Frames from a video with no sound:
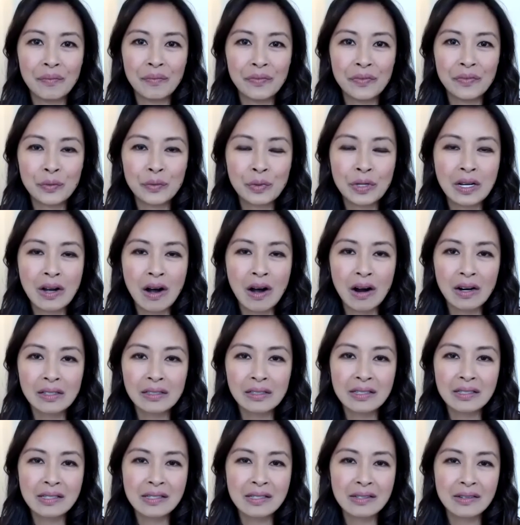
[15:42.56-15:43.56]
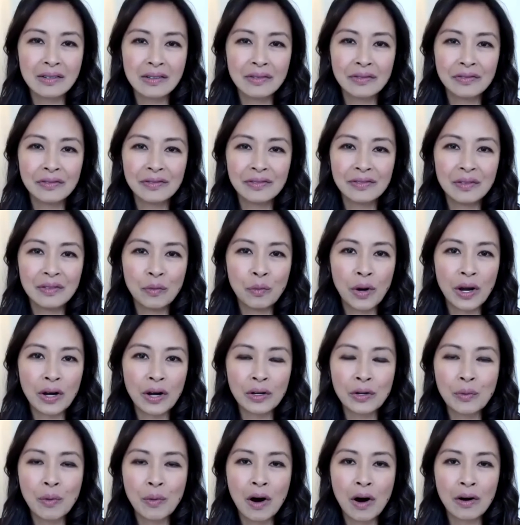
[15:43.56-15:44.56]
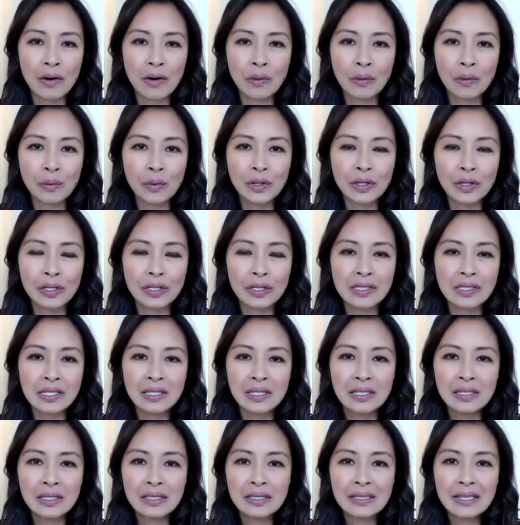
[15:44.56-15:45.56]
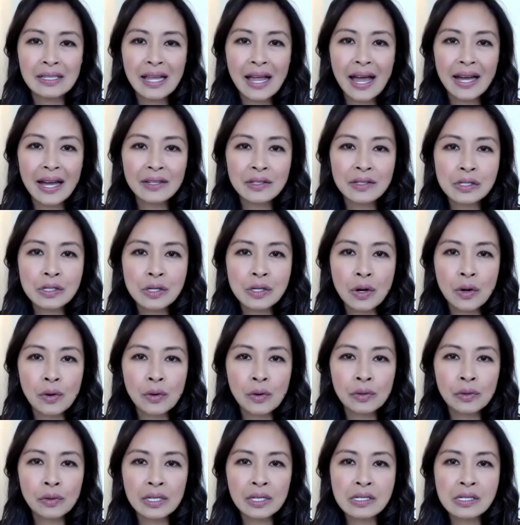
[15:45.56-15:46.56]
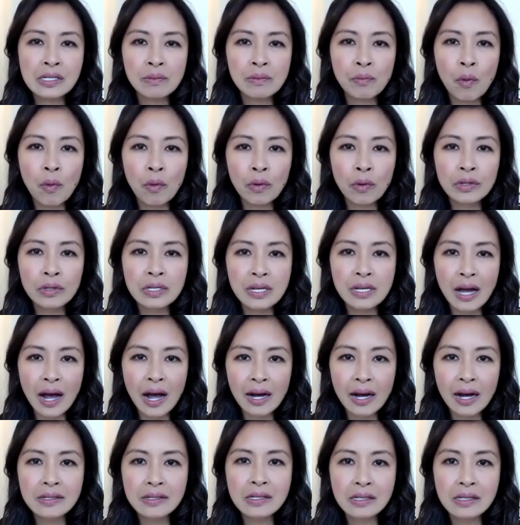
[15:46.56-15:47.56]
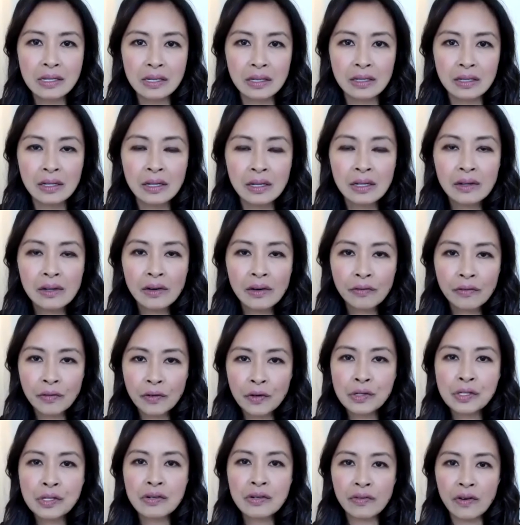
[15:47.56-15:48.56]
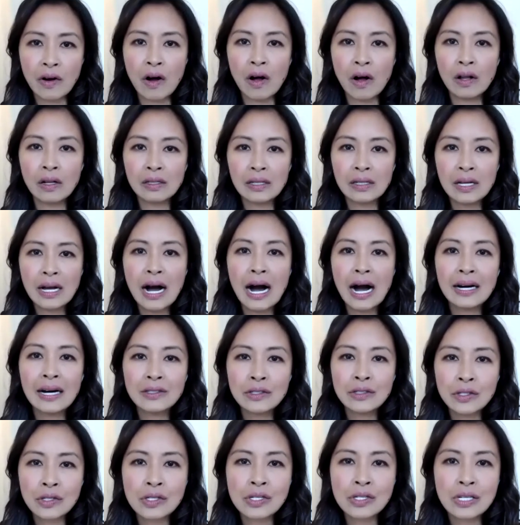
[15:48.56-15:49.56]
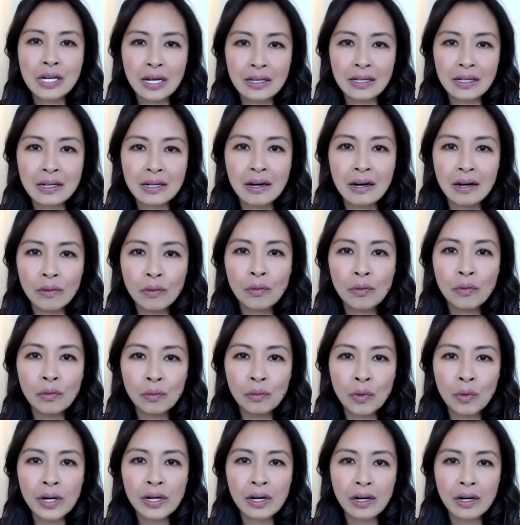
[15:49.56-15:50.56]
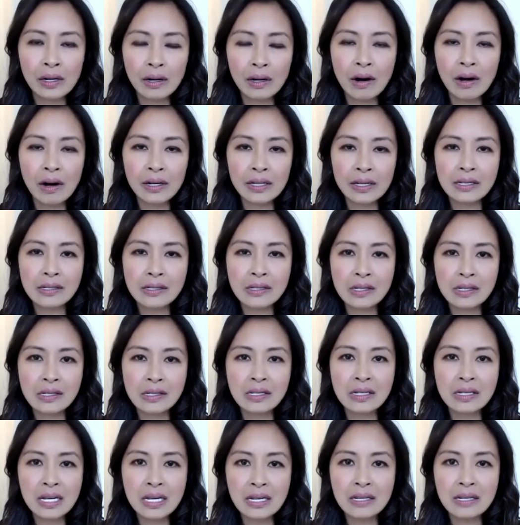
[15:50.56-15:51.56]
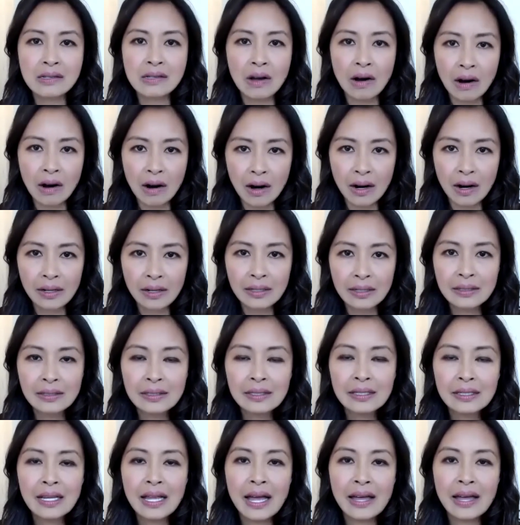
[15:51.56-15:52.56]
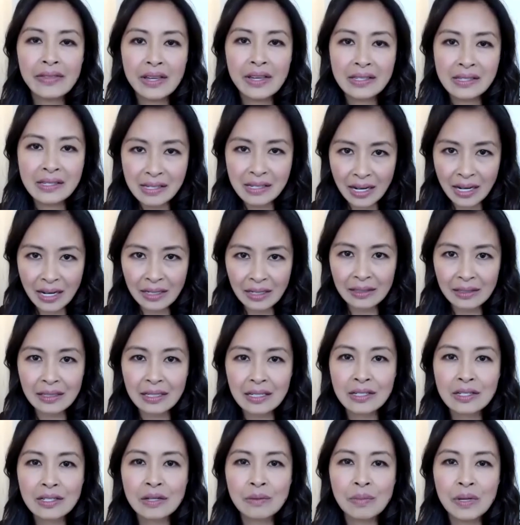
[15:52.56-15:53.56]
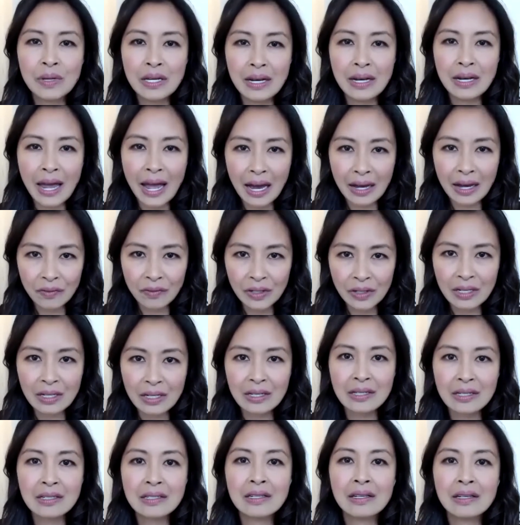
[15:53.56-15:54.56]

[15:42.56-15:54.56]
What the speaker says: regardless of where you are in the world. And so it's important to us to, first of all, understand what our audience's needs are. And then secondly, to be an advocate